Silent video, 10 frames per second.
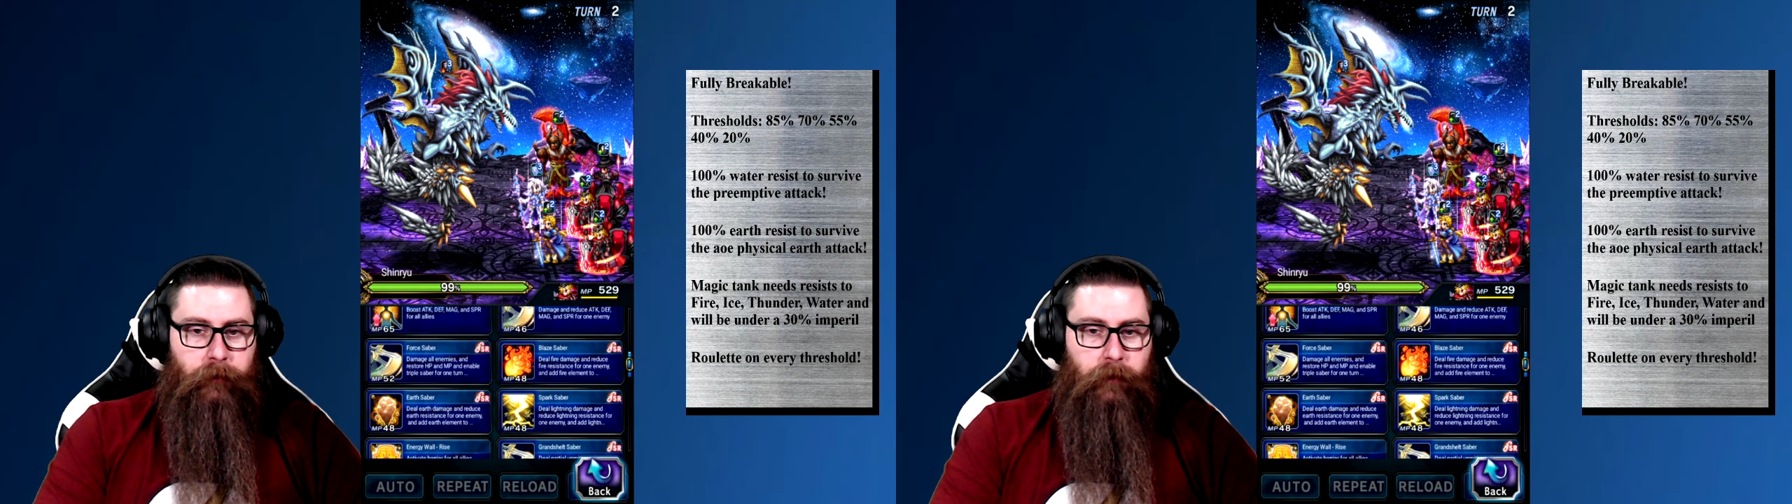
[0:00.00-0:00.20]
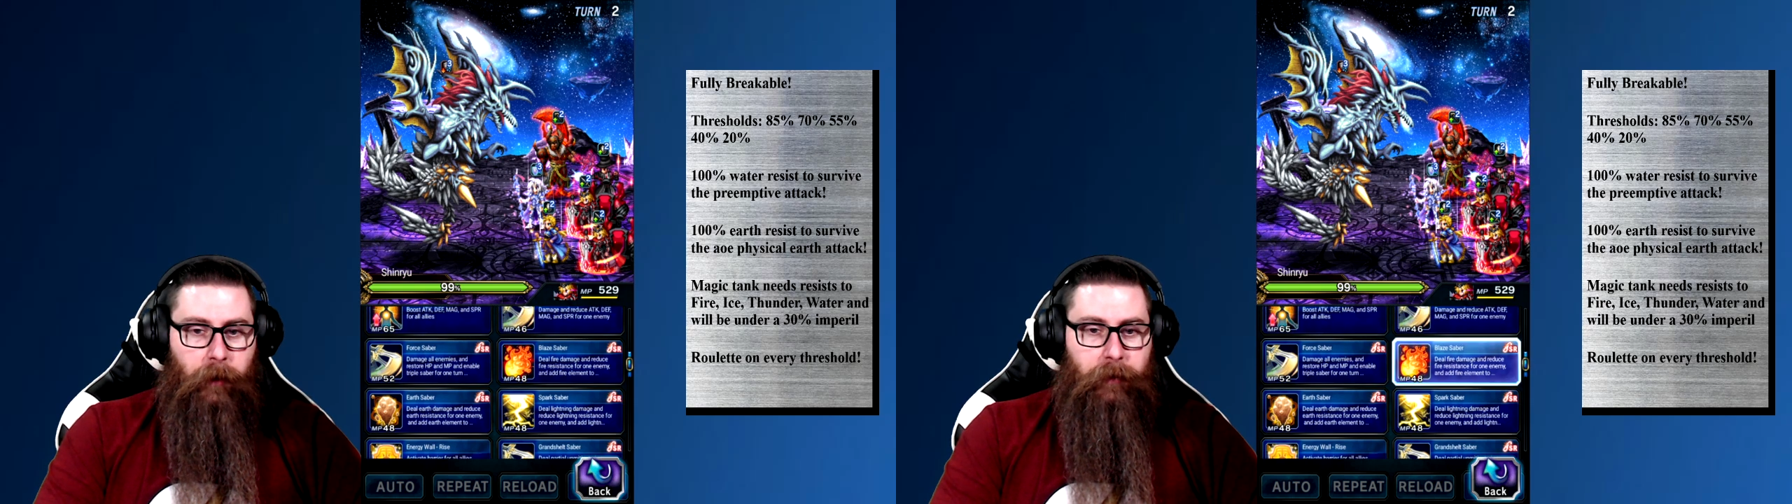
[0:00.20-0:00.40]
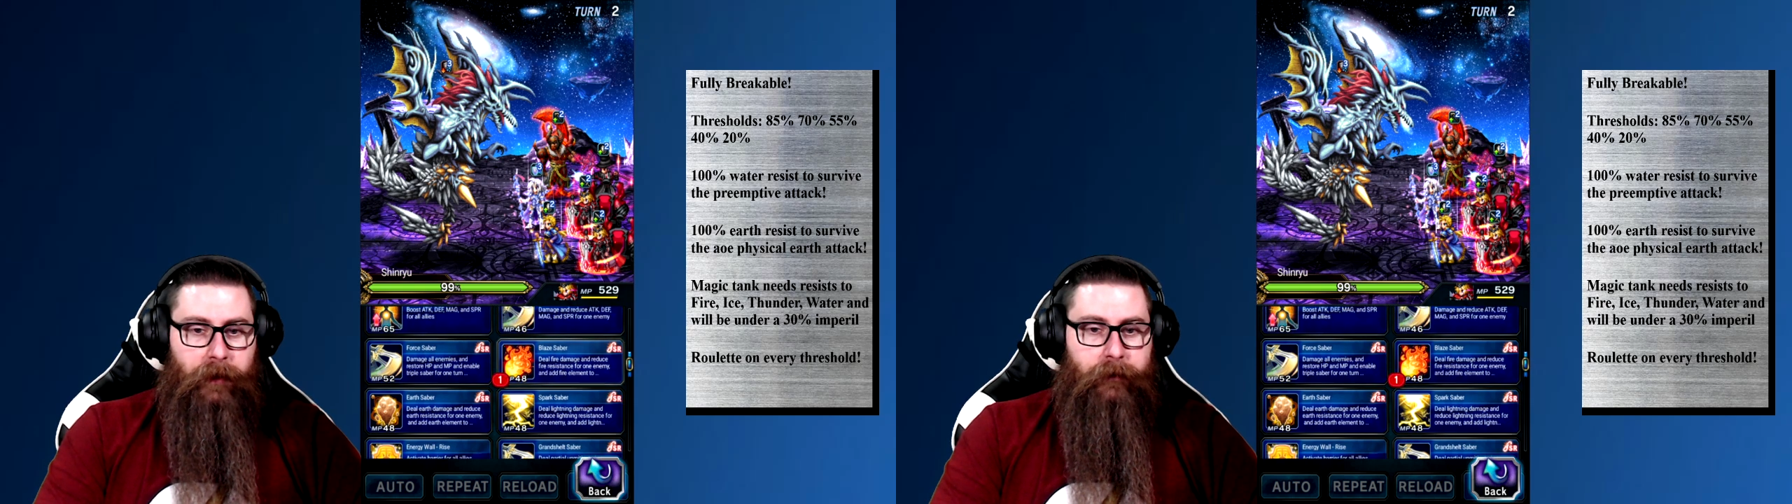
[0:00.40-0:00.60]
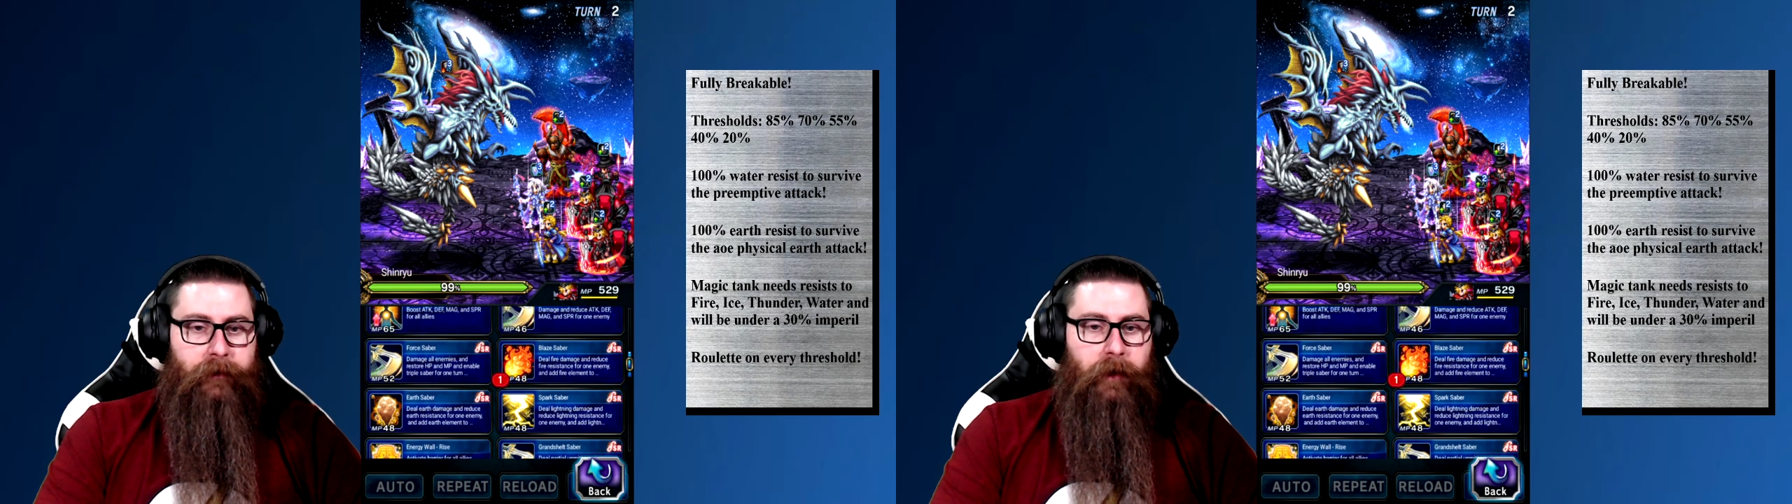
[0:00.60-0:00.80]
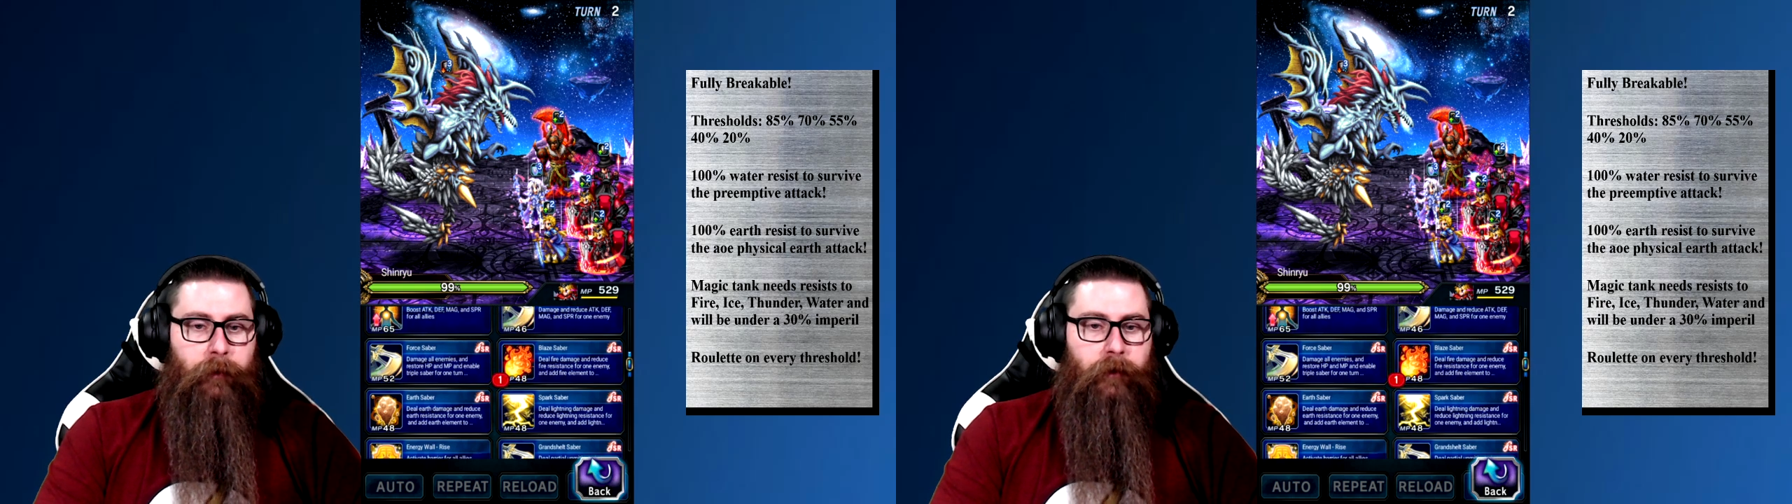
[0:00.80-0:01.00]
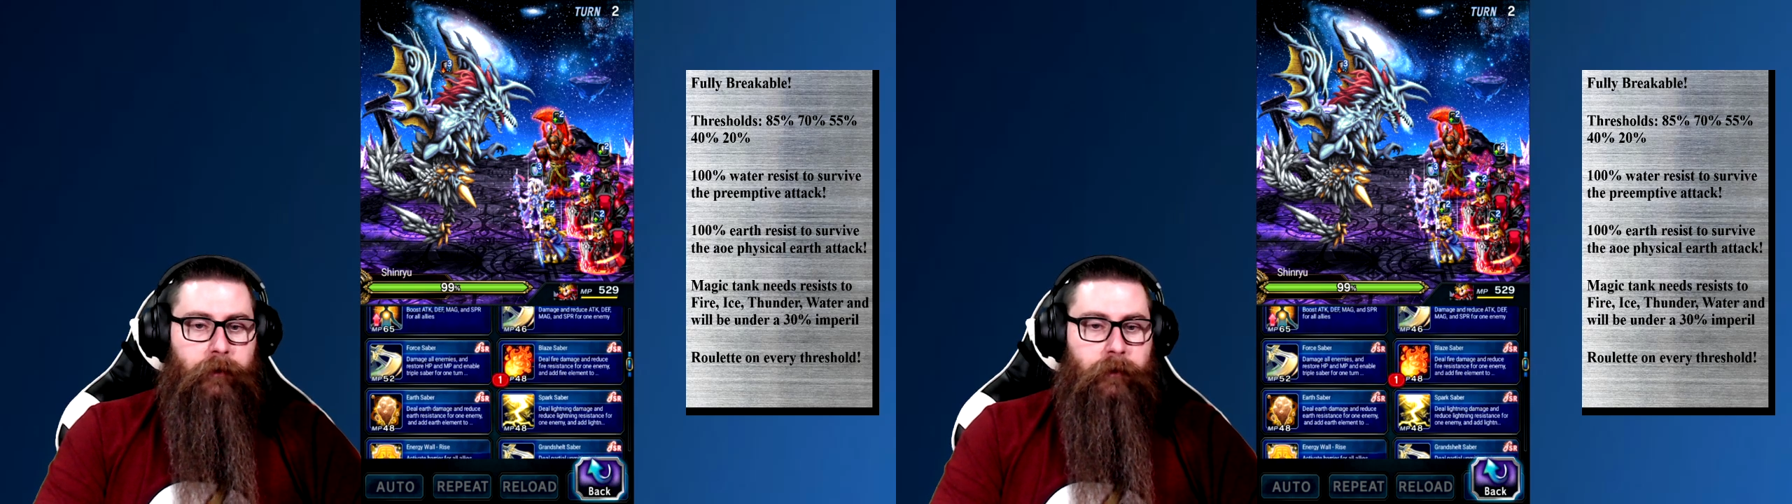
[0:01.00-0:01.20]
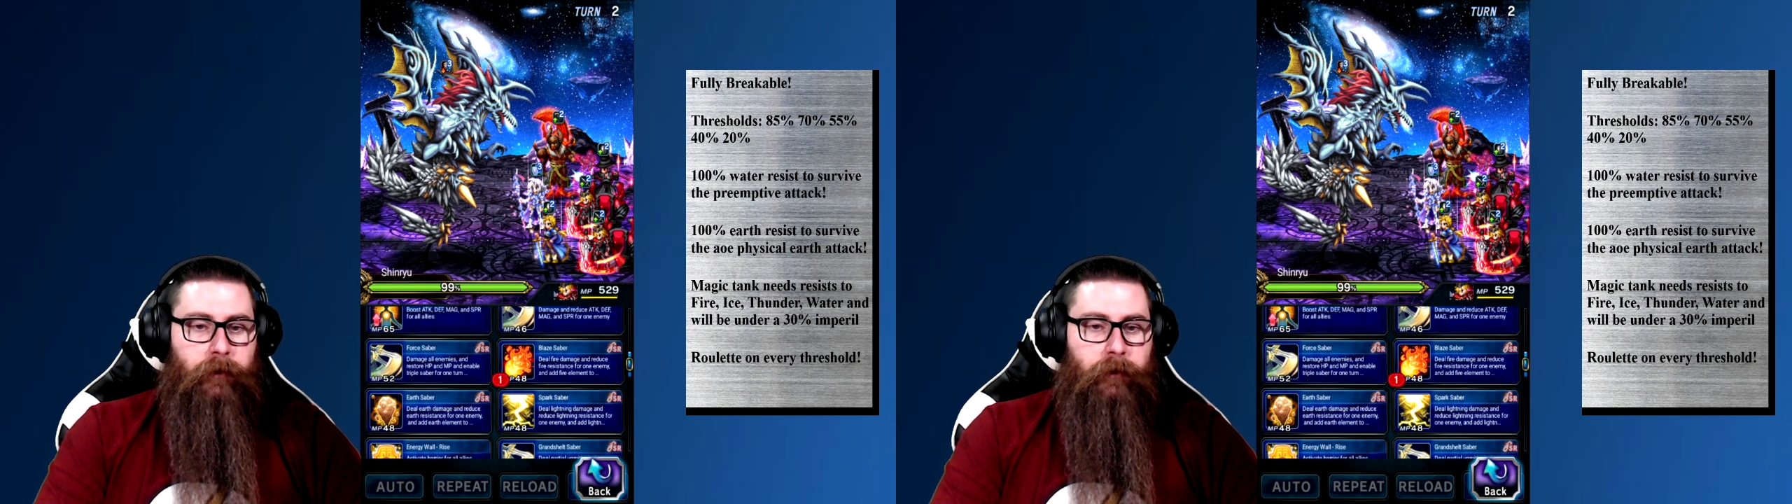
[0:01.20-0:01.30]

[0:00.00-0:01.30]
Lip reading: a Blaze Saber